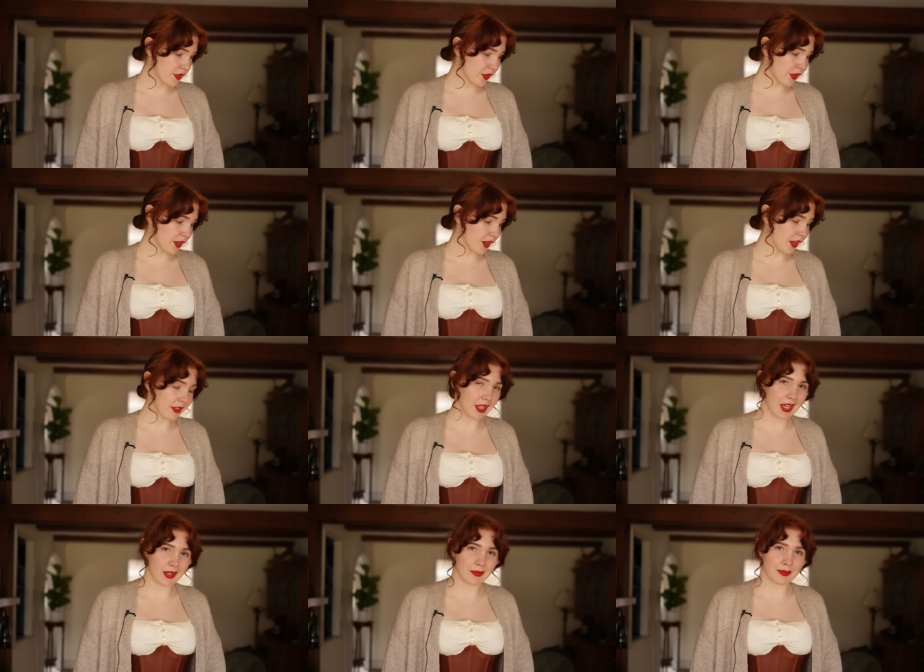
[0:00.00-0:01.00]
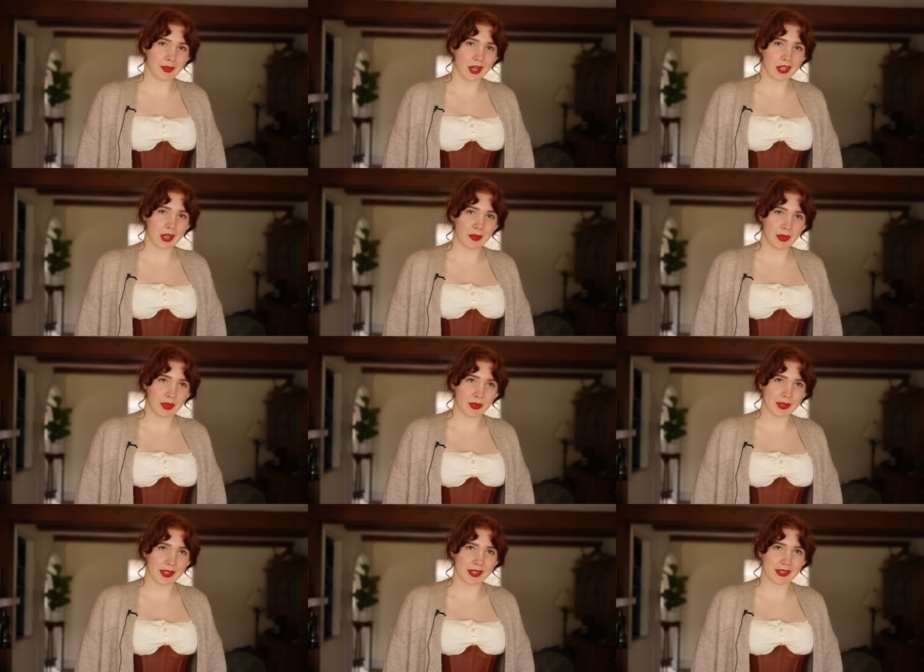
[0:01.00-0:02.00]
so that online mock-up
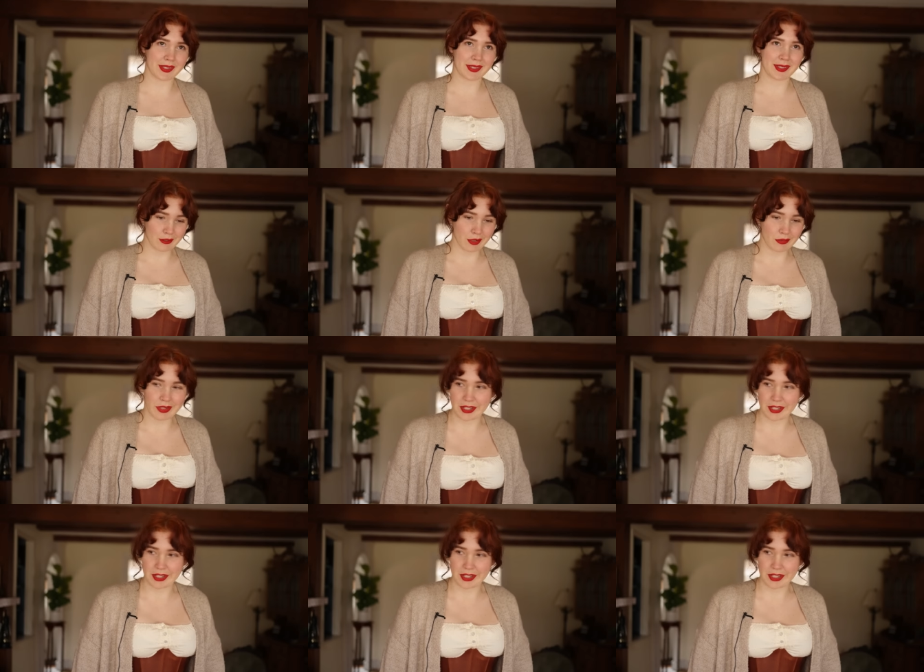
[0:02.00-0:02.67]
enthusiasts don't